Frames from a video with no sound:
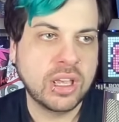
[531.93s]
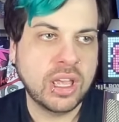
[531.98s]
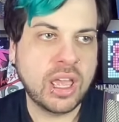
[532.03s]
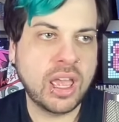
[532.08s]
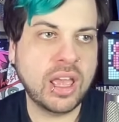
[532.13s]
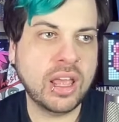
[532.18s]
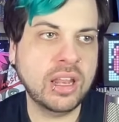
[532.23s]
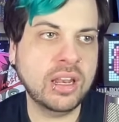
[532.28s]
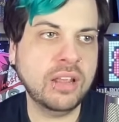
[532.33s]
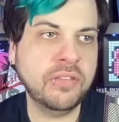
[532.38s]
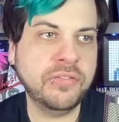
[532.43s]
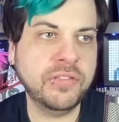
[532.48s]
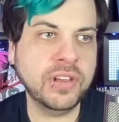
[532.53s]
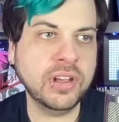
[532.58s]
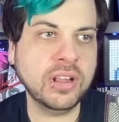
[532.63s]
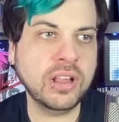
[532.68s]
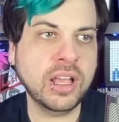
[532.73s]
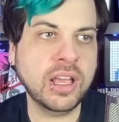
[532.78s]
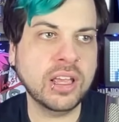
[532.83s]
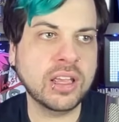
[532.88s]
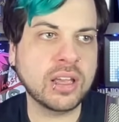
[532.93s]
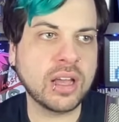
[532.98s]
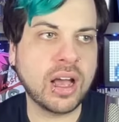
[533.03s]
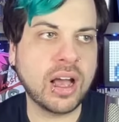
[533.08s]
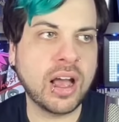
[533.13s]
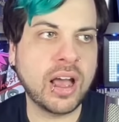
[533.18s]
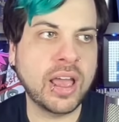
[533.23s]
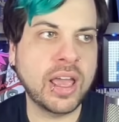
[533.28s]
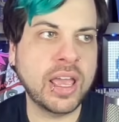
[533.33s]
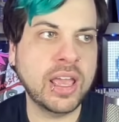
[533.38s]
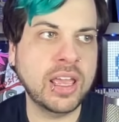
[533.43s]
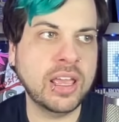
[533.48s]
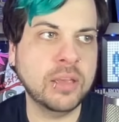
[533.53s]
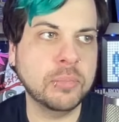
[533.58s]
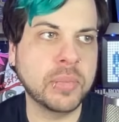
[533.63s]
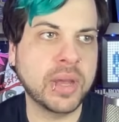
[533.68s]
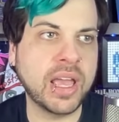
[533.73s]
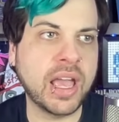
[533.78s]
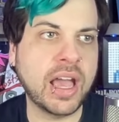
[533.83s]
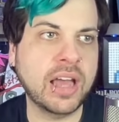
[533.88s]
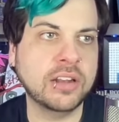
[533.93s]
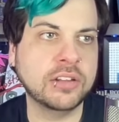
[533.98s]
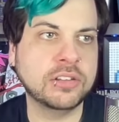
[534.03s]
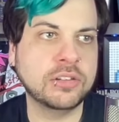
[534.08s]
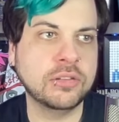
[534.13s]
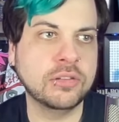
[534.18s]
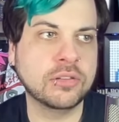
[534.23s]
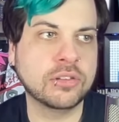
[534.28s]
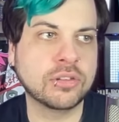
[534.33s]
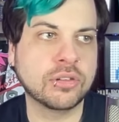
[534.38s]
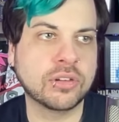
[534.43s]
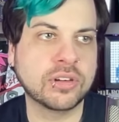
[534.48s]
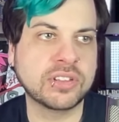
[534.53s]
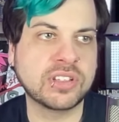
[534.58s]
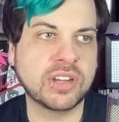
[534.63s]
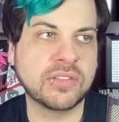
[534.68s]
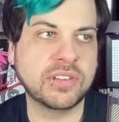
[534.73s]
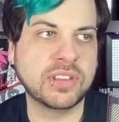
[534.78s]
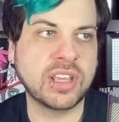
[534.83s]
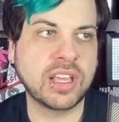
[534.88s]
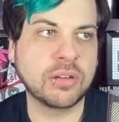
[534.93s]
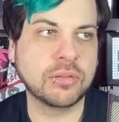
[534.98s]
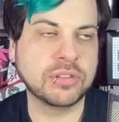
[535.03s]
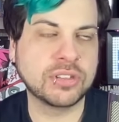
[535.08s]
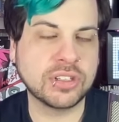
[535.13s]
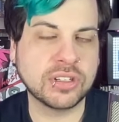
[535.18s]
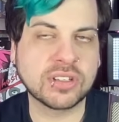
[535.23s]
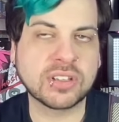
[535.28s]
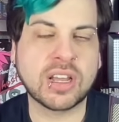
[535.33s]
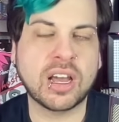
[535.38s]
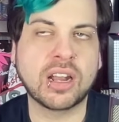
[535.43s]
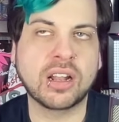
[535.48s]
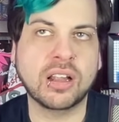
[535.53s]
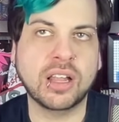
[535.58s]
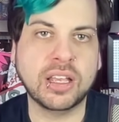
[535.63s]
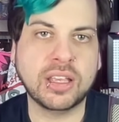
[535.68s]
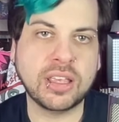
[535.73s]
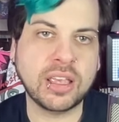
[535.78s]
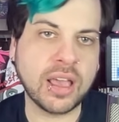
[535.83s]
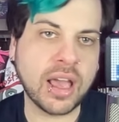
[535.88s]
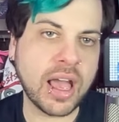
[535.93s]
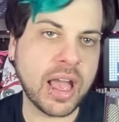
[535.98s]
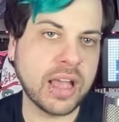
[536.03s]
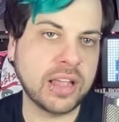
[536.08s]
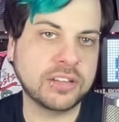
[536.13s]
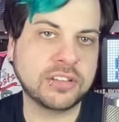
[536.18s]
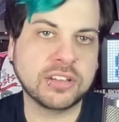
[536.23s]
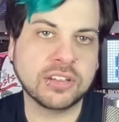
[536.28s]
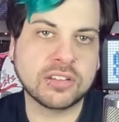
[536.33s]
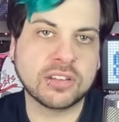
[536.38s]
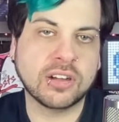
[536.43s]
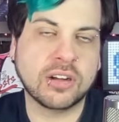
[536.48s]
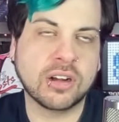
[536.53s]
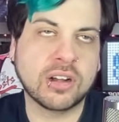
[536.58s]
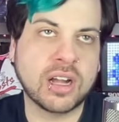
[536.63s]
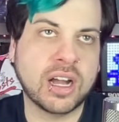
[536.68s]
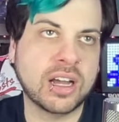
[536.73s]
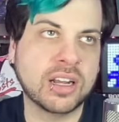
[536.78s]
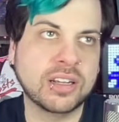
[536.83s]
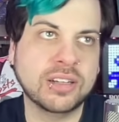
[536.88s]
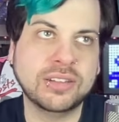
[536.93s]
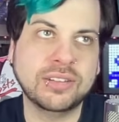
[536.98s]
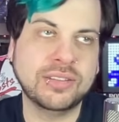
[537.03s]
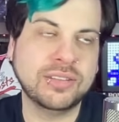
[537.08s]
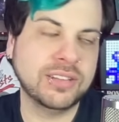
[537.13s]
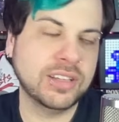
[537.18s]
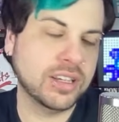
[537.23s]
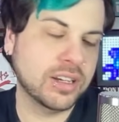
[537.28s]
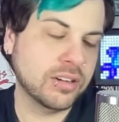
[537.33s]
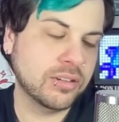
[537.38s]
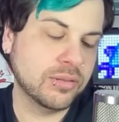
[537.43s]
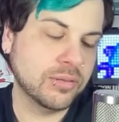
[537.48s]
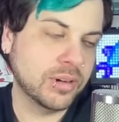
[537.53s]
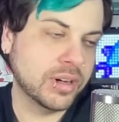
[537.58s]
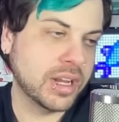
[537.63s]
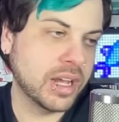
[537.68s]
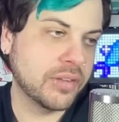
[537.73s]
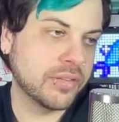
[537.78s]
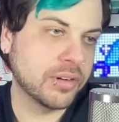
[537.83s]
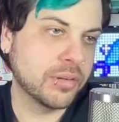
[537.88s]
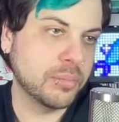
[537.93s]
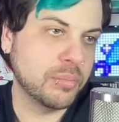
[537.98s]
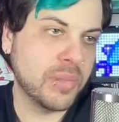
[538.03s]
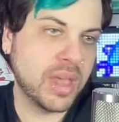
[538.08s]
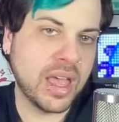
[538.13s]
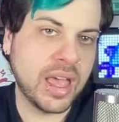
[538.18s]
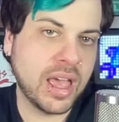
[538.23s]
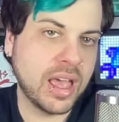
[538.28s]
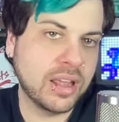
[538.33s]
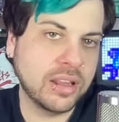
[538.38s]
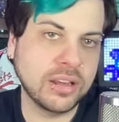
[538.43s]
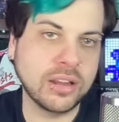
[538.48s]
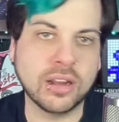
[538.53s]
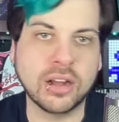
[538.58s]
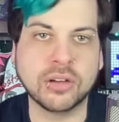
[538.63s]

And I feel like my attitude towards everything was just kind of like, yeah, it's just all kind of, whatever, man.